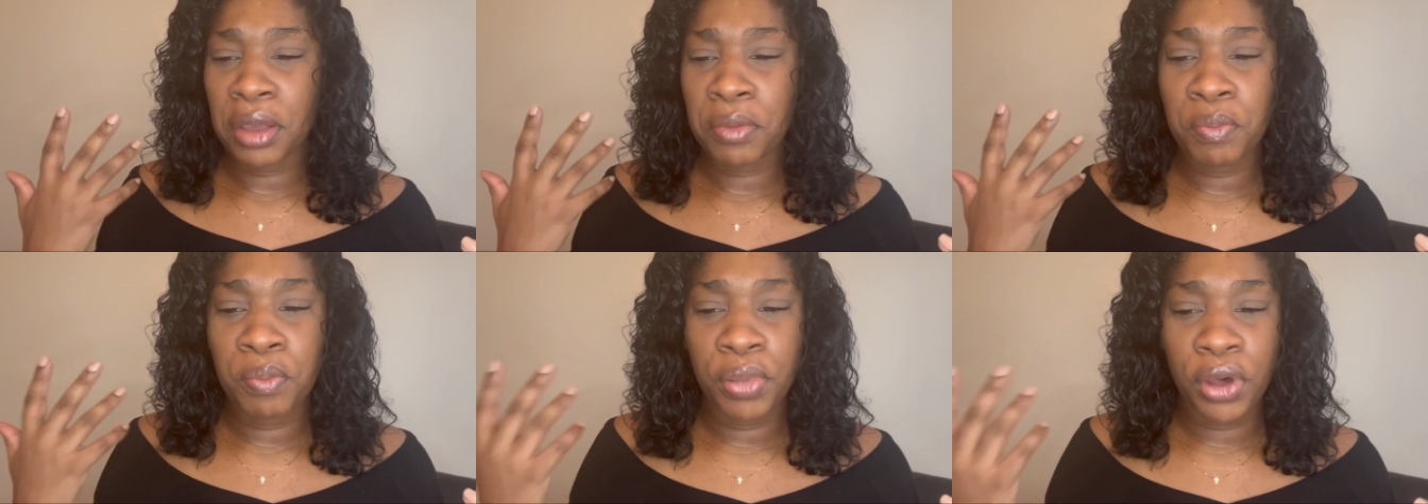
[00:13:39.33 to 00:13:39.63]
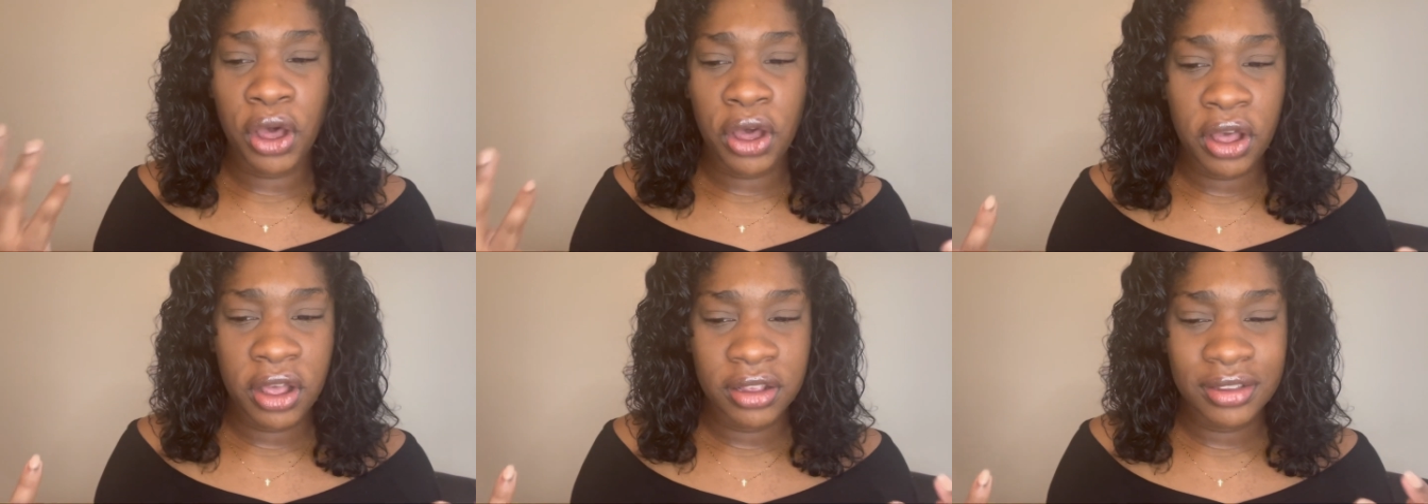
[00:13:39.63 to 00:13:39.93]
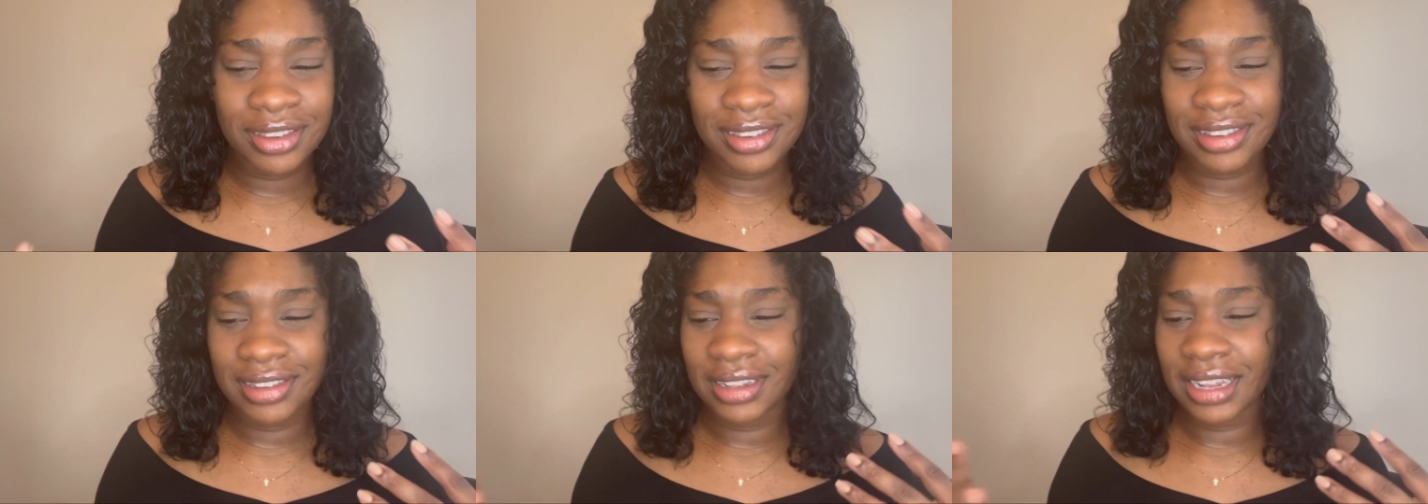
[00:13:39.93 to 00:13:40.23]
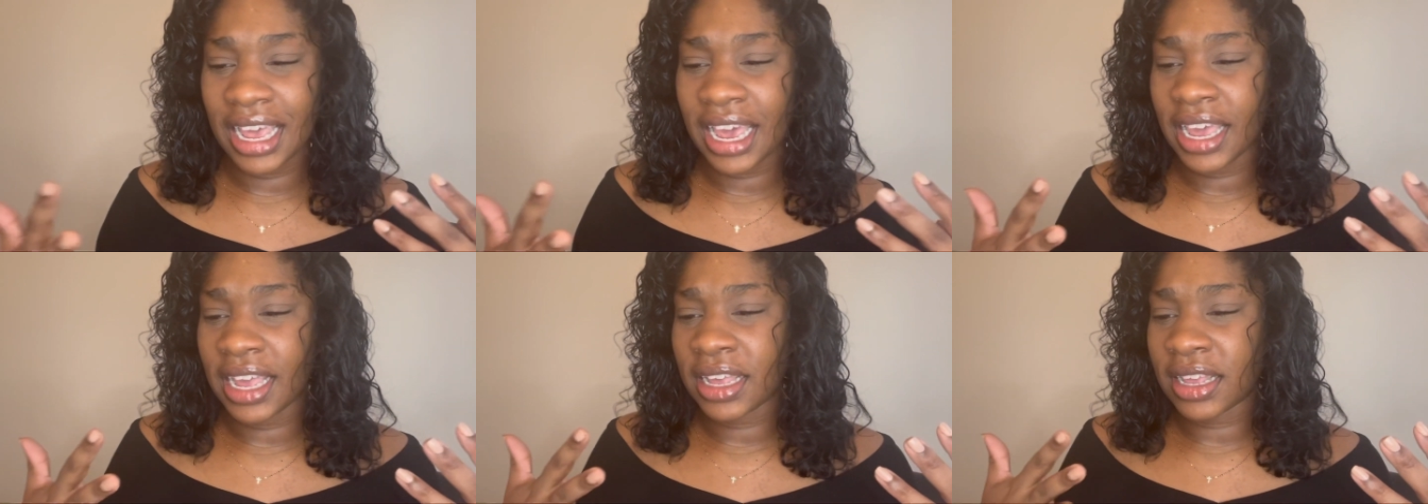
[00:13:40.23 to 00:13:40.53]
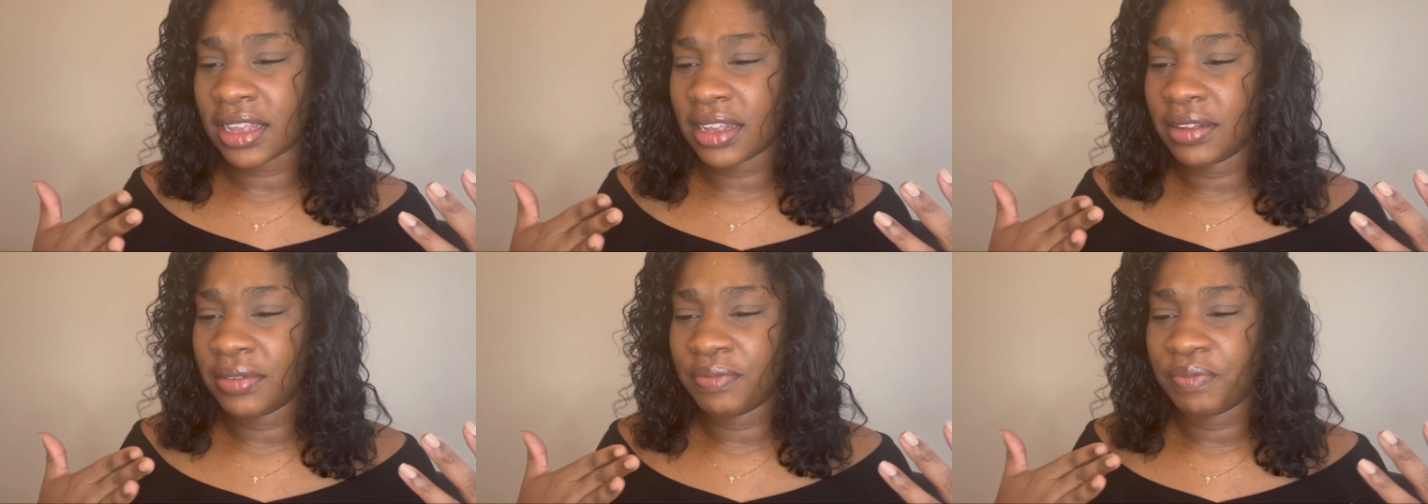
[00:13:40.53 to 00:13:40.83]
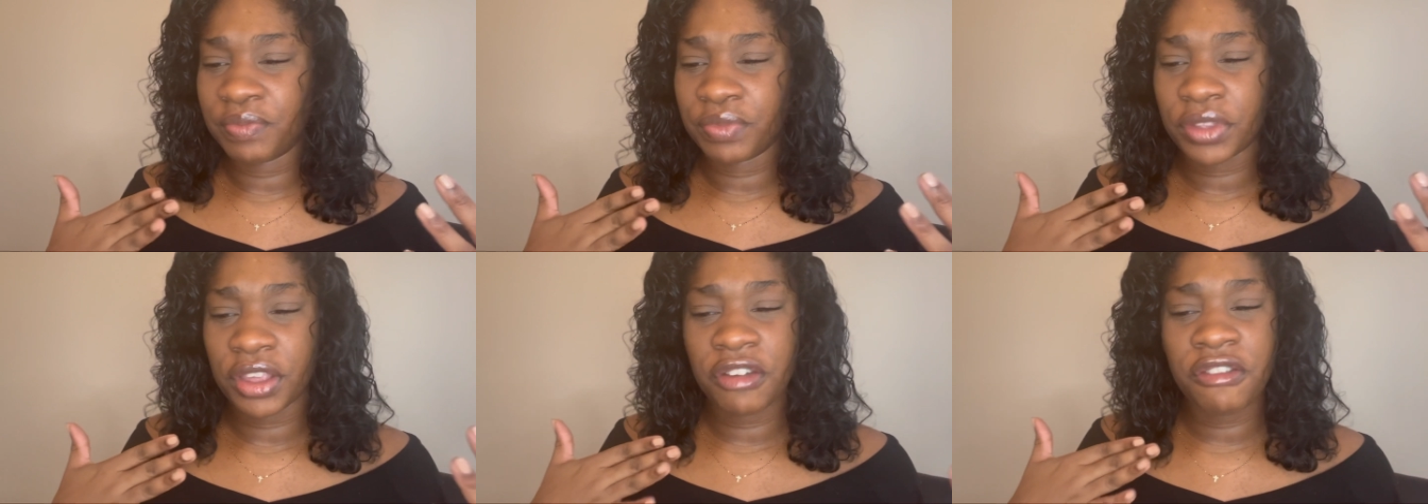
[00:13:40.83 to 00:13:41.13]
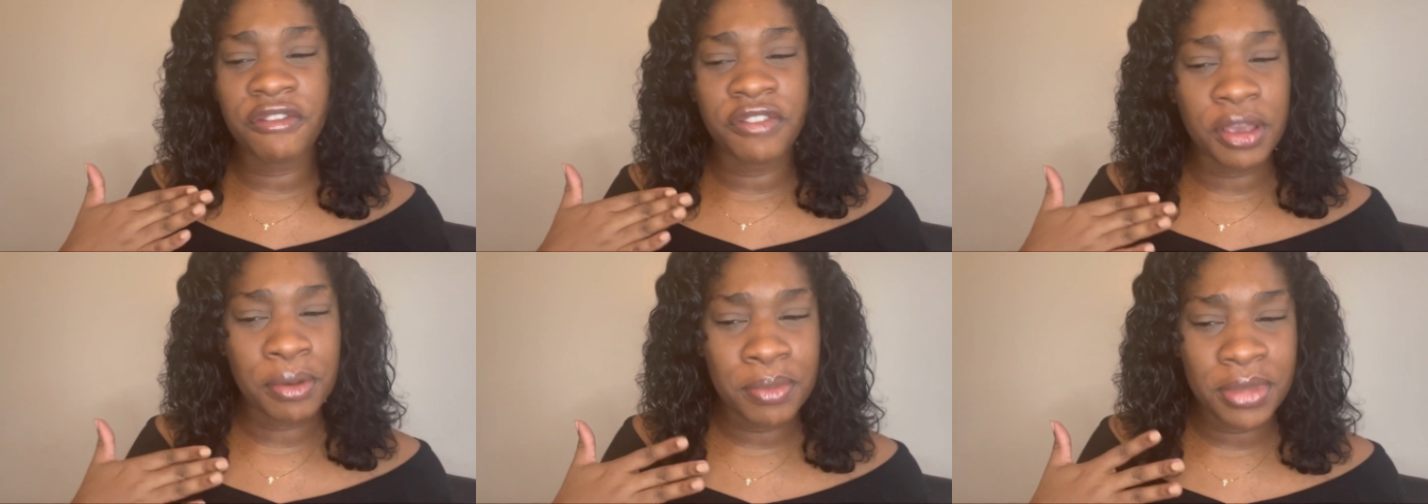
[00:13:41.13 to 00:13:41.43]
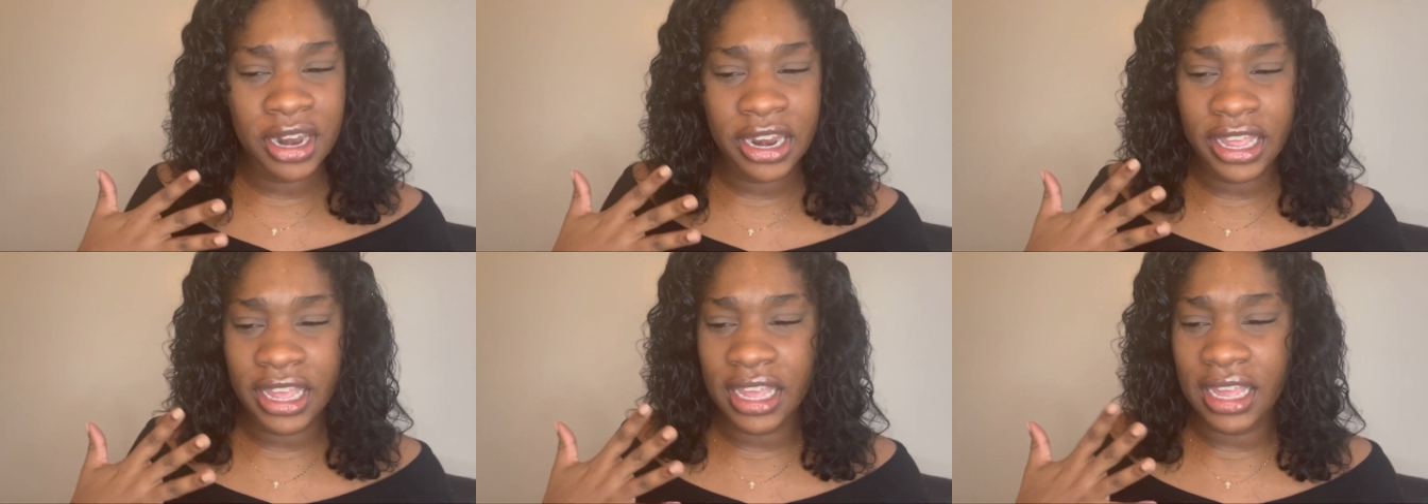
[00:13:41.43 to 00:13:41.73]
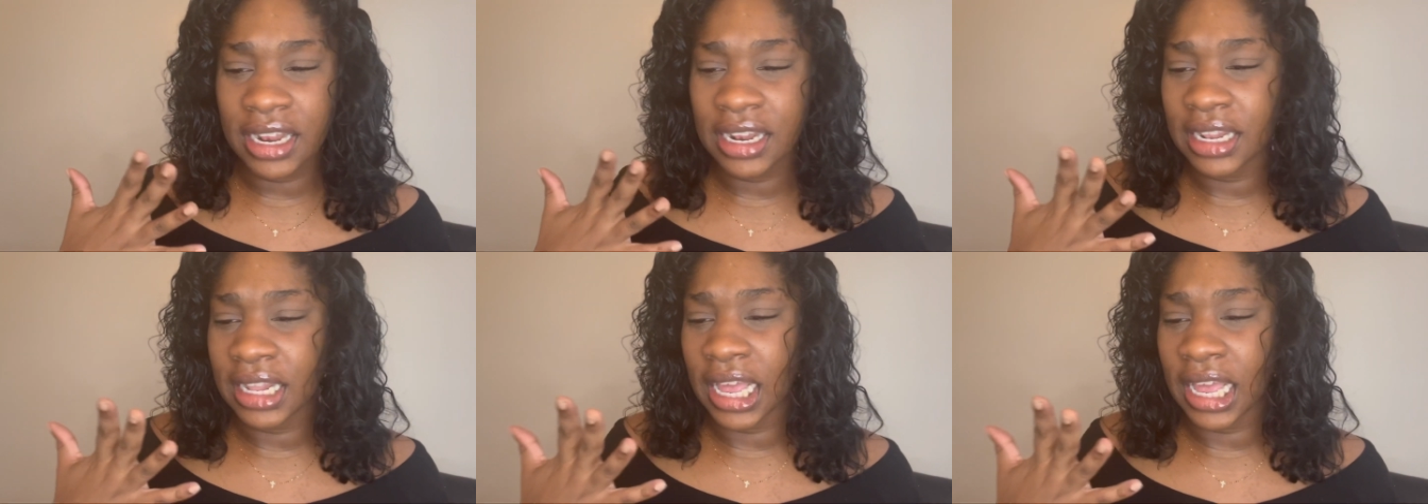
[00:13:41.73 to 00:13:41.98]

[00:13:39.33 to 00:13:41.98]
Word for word: boss, like feminine,